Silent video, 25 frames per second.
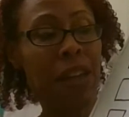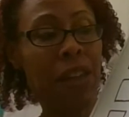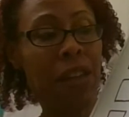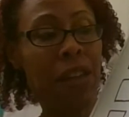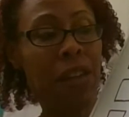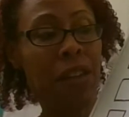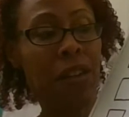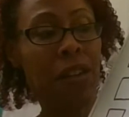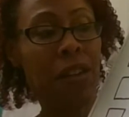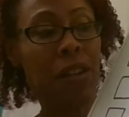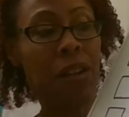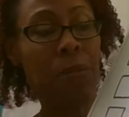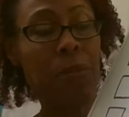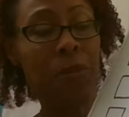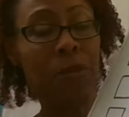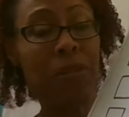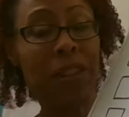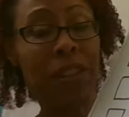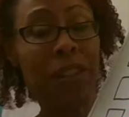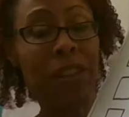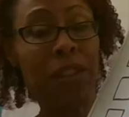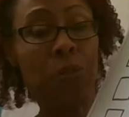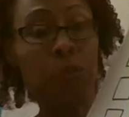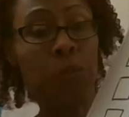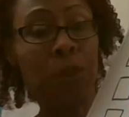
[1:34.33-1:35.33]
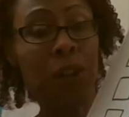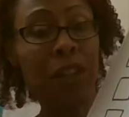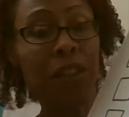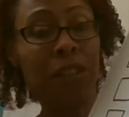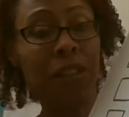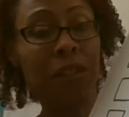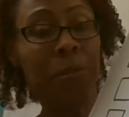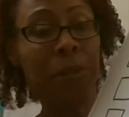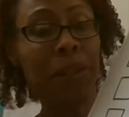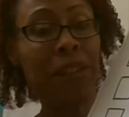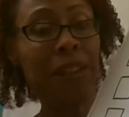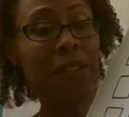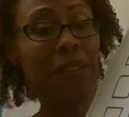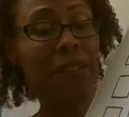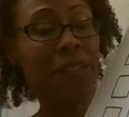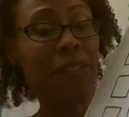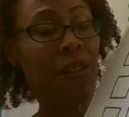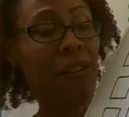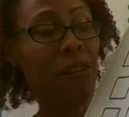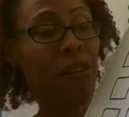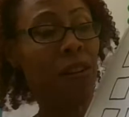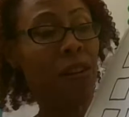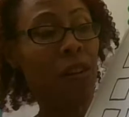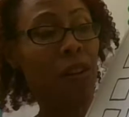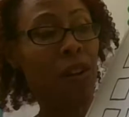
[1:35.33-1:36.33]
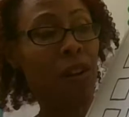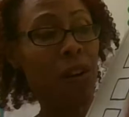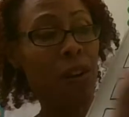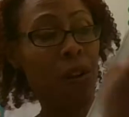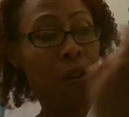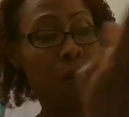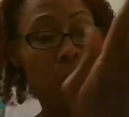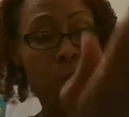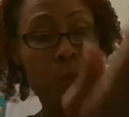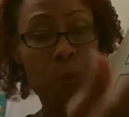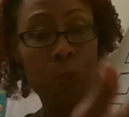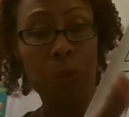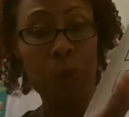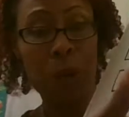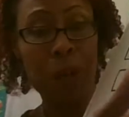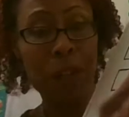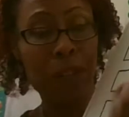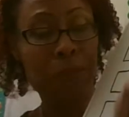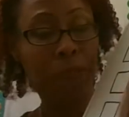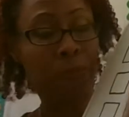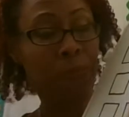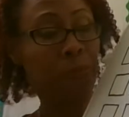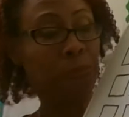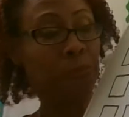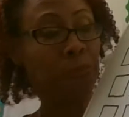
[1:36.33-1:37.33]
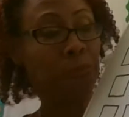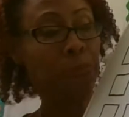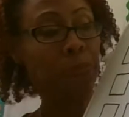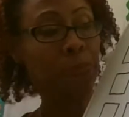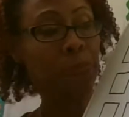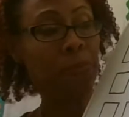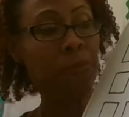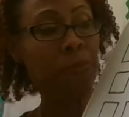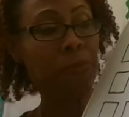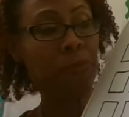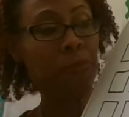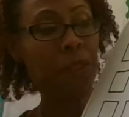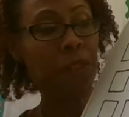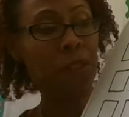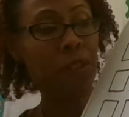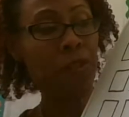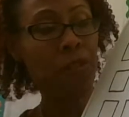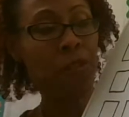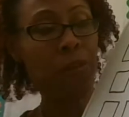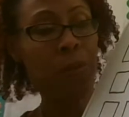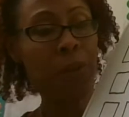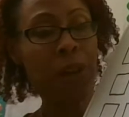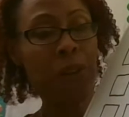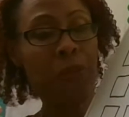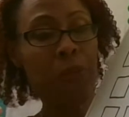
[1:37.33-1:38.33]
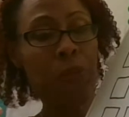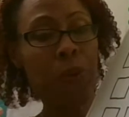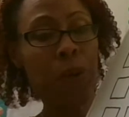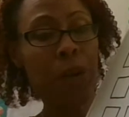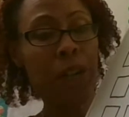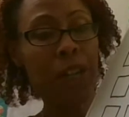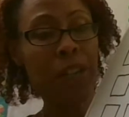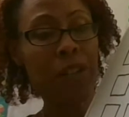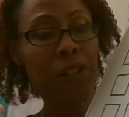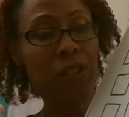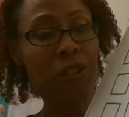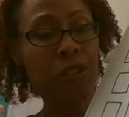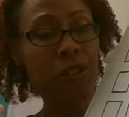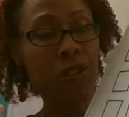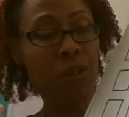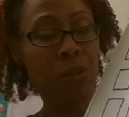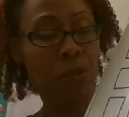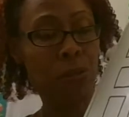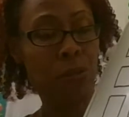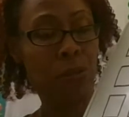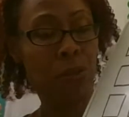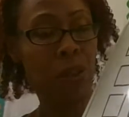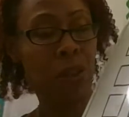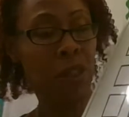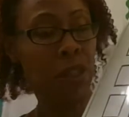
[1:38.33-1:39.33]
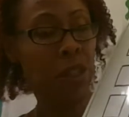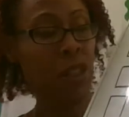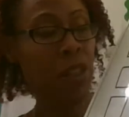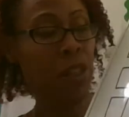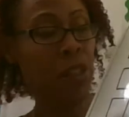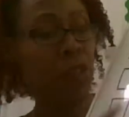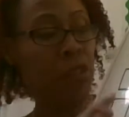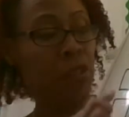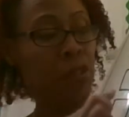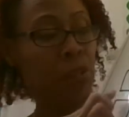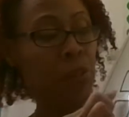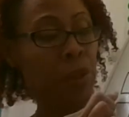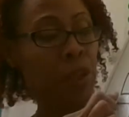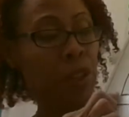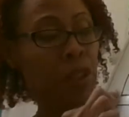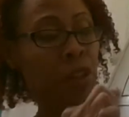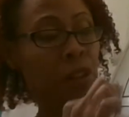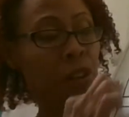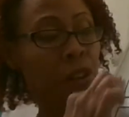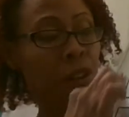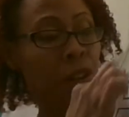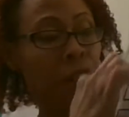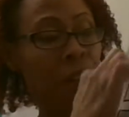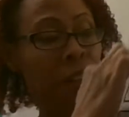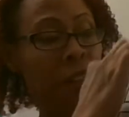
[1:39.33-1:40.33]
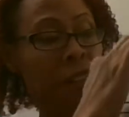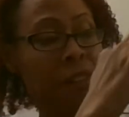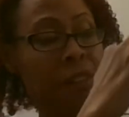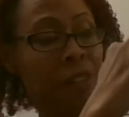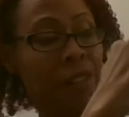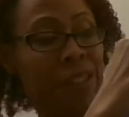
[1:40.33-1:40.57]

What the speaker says: The numbers in the ones place are 1. So we have 1, 2. So we call this